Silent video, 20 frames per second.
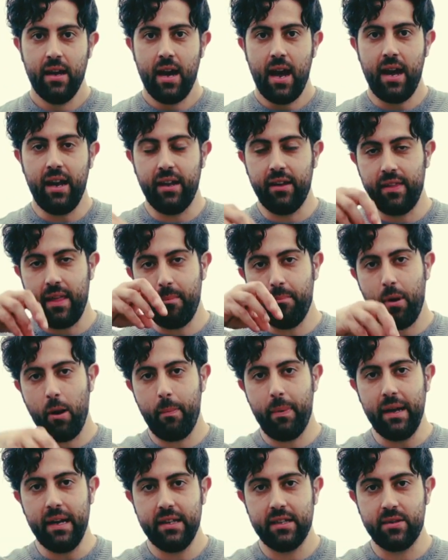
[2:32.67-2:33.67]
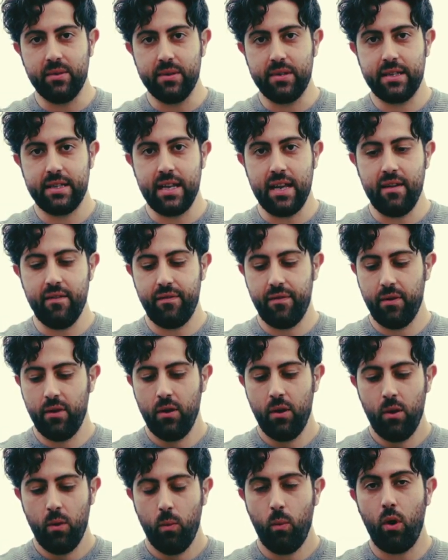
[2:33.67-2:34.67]
and you can then pop it into a sieve,
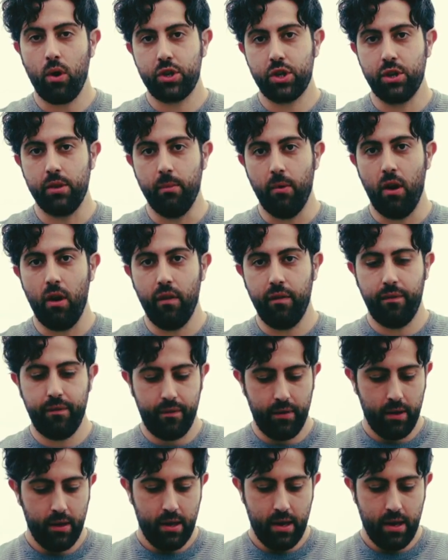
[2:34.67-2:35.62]
wash them off,